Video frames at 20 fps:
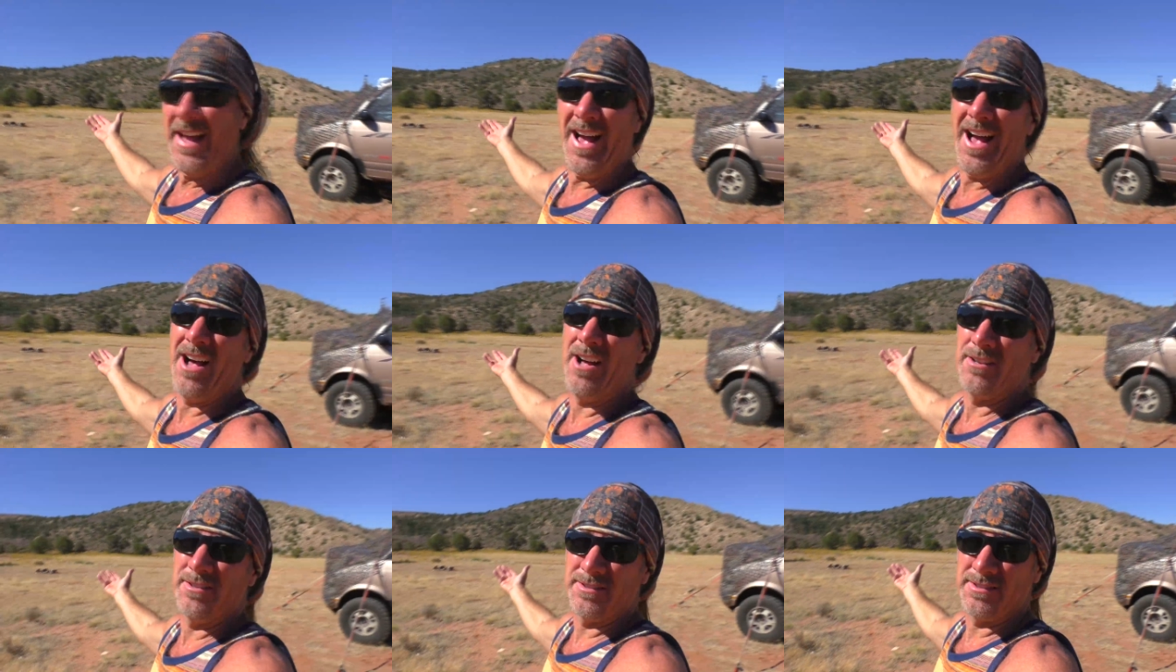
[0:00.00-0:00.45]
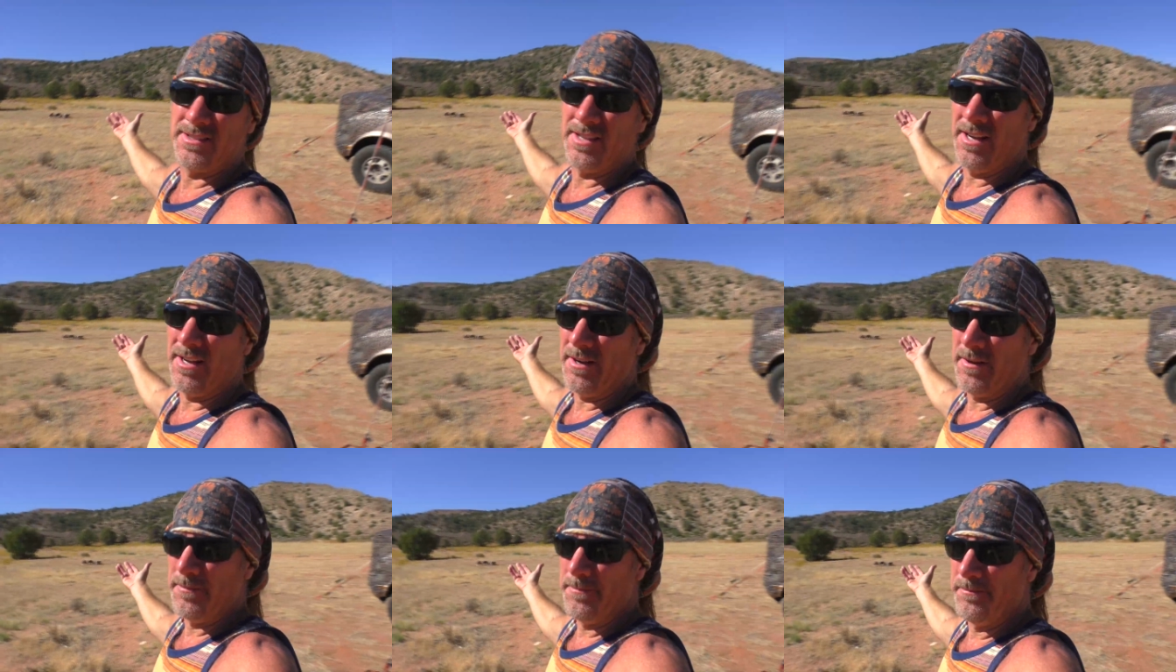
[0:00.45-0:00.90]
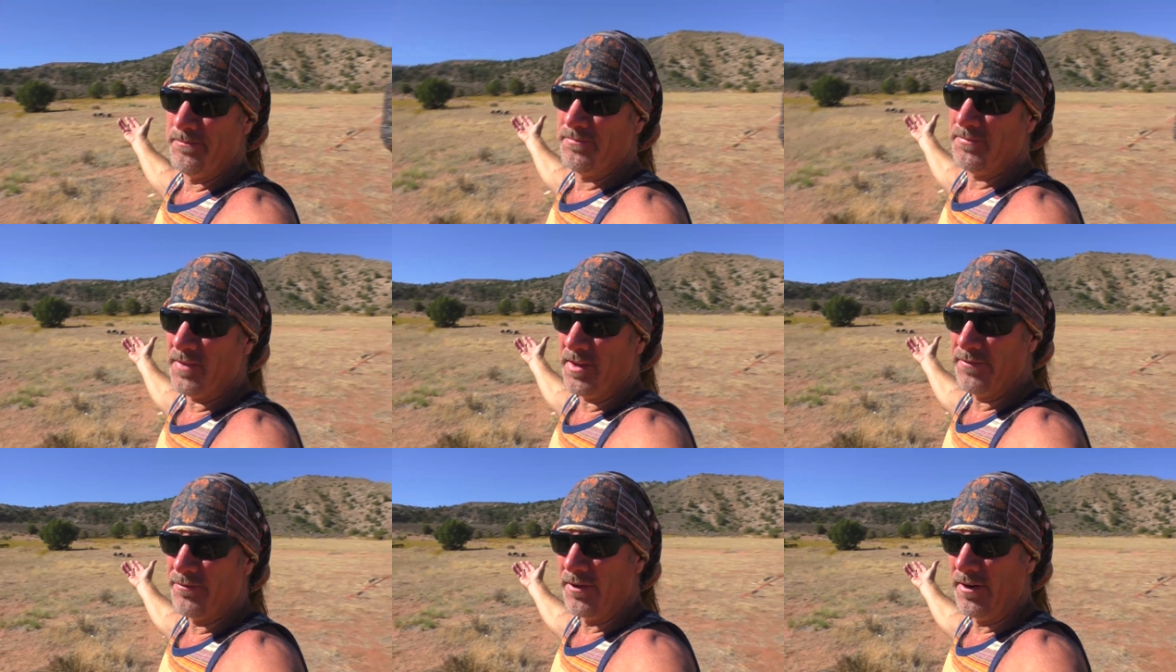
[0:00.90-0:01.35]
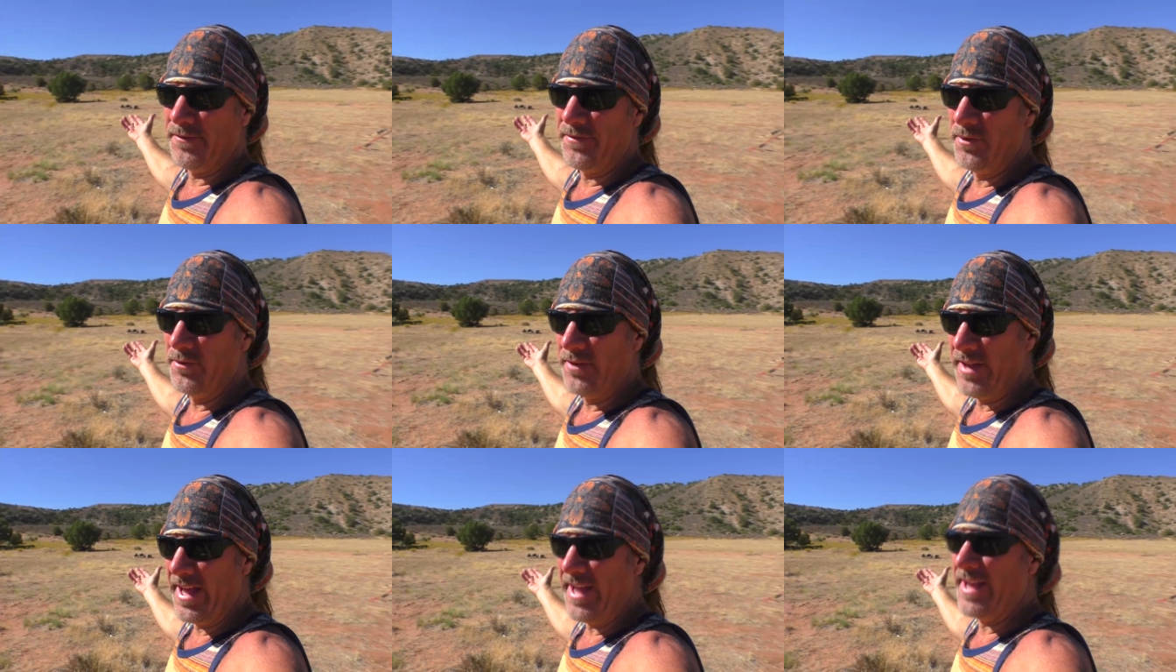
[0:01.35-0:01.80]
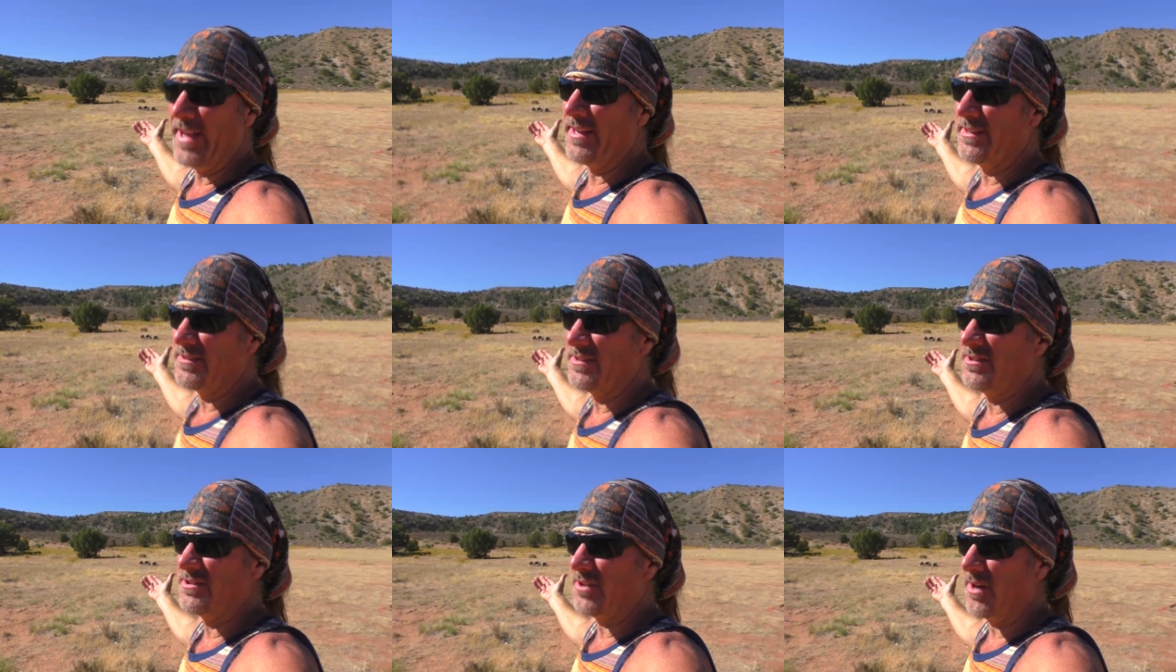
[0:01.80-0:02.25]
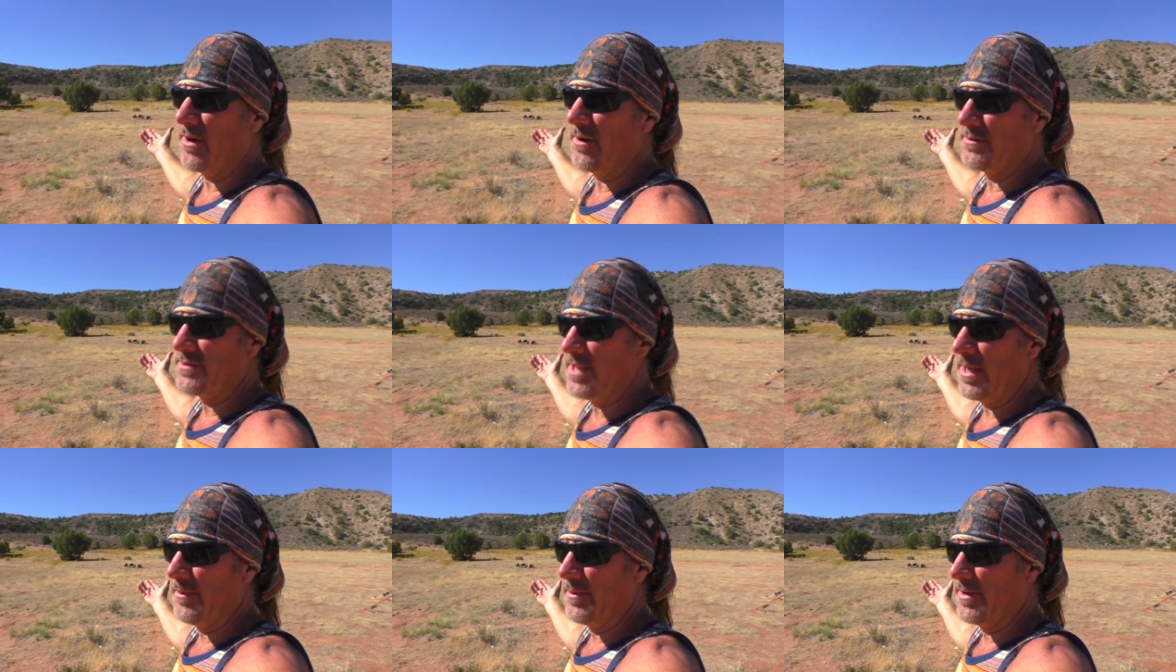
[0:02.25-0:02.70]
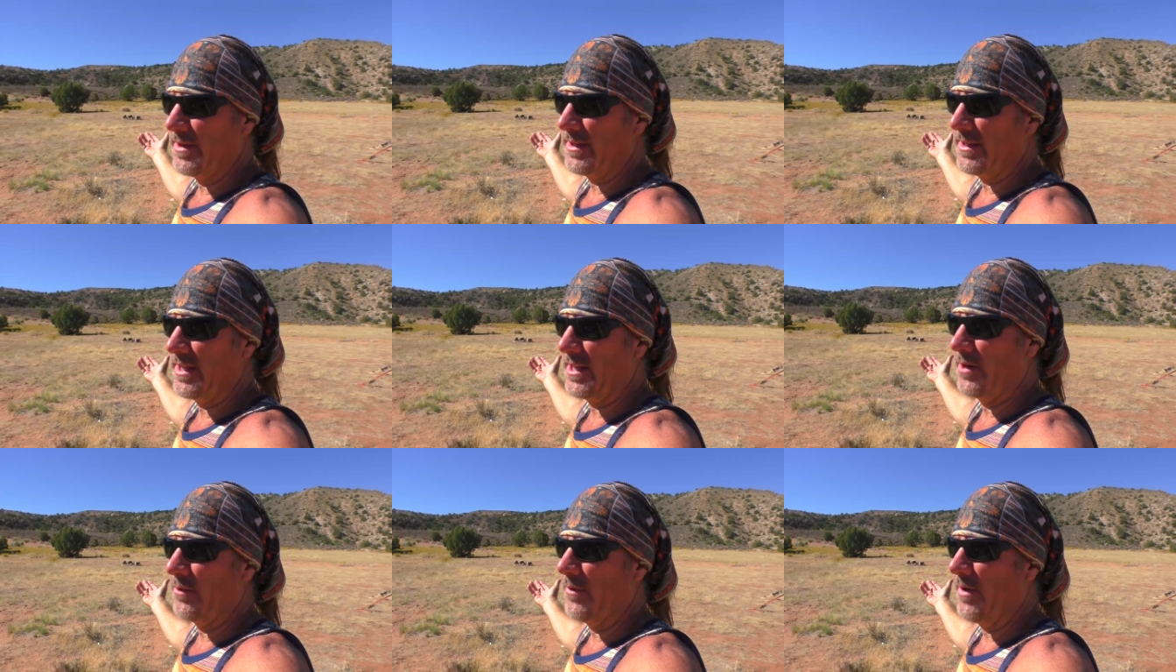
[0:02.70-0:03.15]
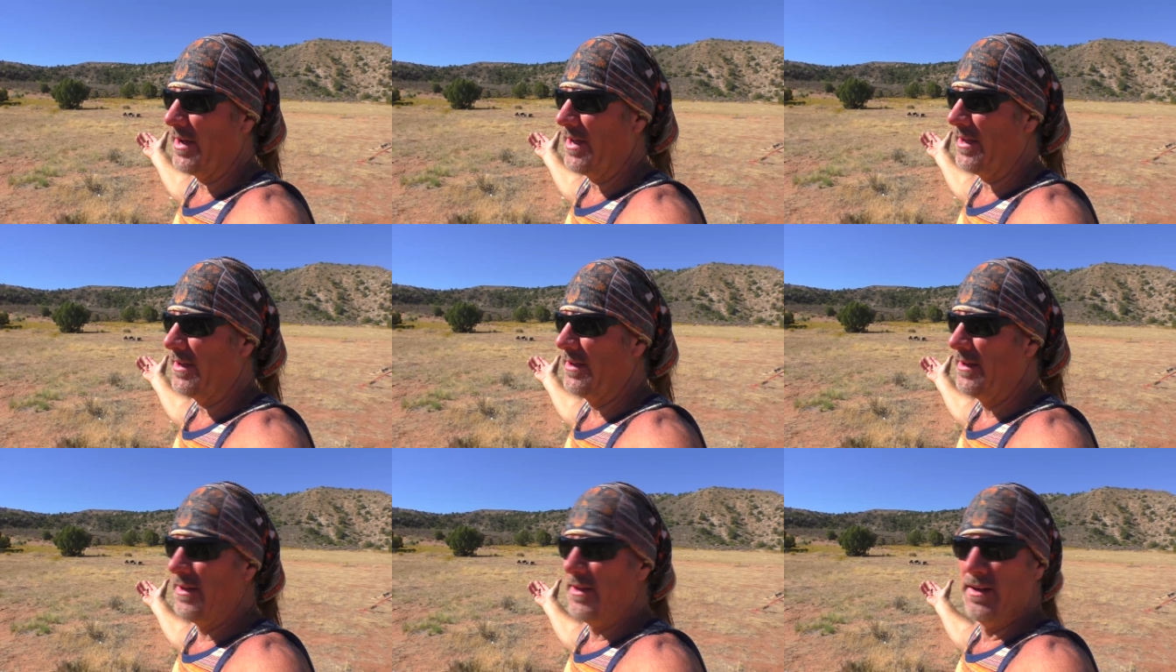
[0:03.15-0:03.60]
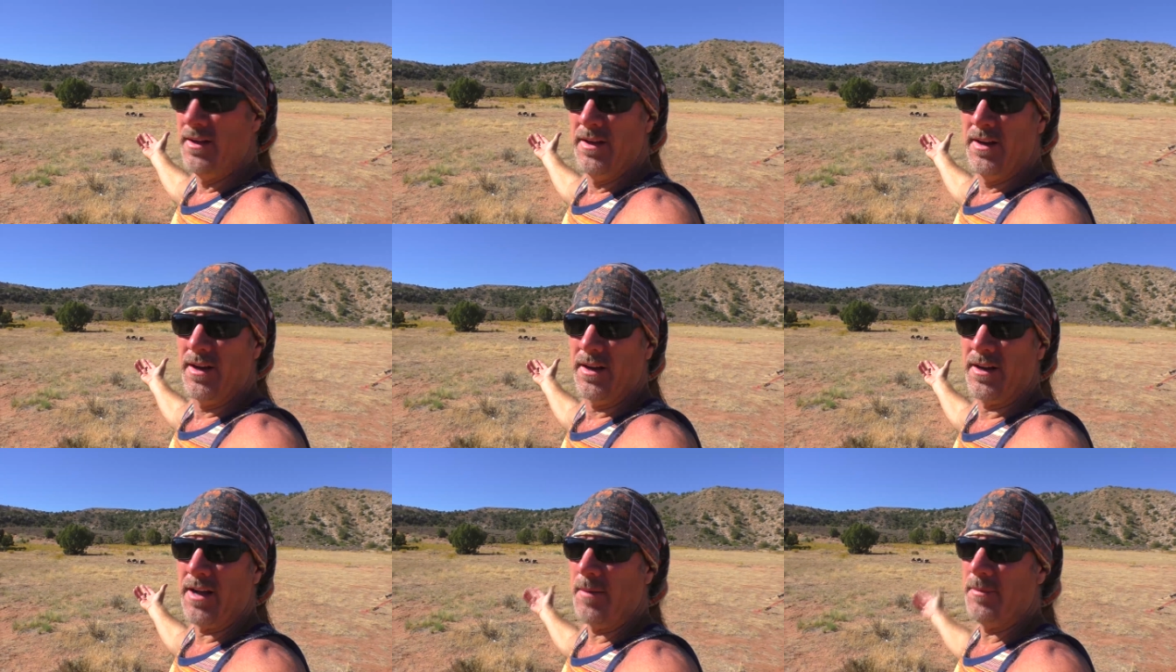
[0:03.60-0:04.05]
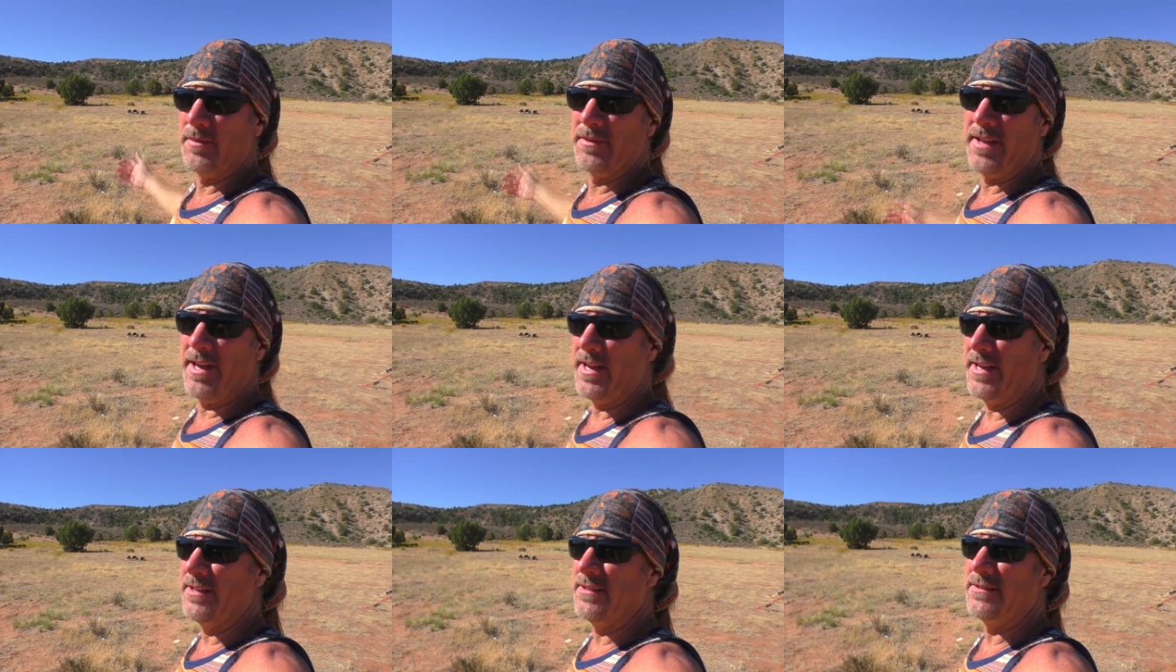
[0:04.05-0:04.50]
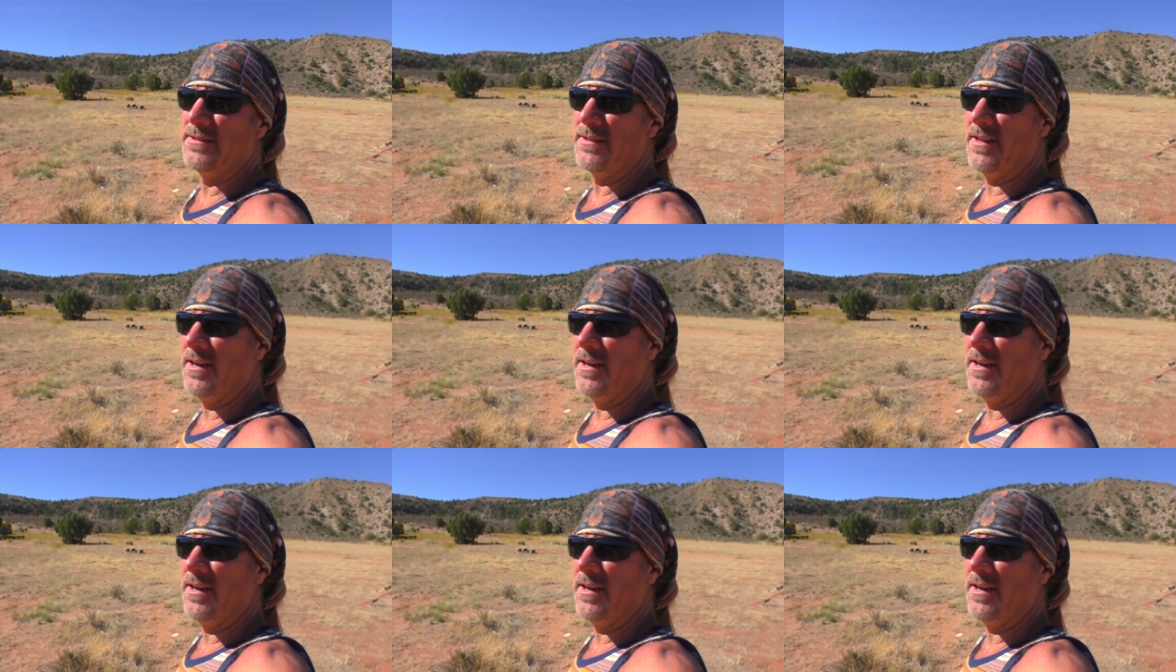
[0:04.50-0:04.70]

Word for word: gals for a few days, and so I was able to get away a couple days